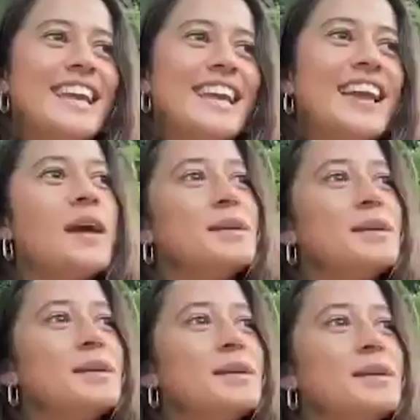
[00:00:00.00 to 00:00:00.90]
mean, he
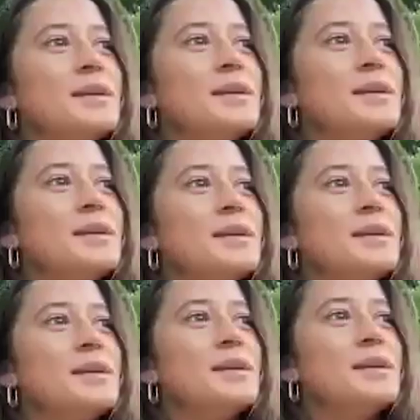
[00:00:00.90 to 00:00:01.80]
gives me
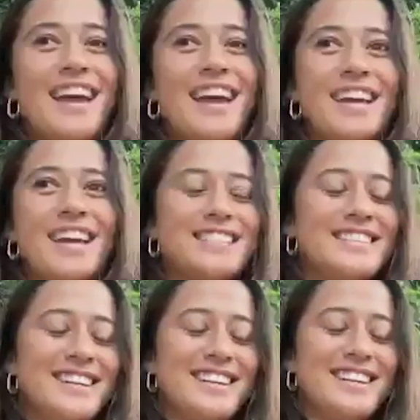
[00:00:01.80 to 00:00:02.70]
advice
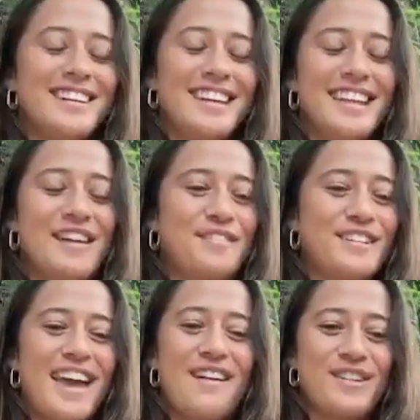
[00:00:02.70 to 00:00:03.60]
in life on
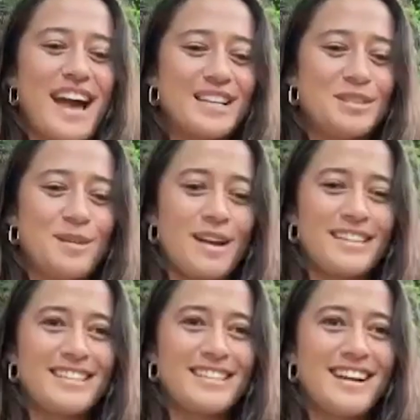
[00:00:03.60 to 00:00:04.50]
every aspect.
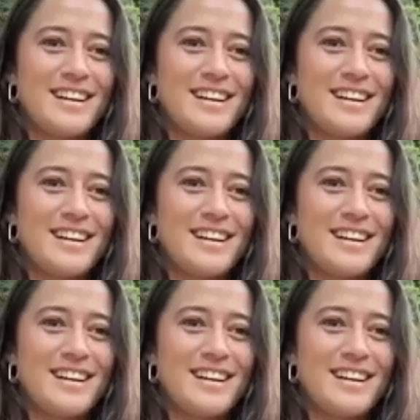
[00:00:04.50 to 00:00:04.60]
Um,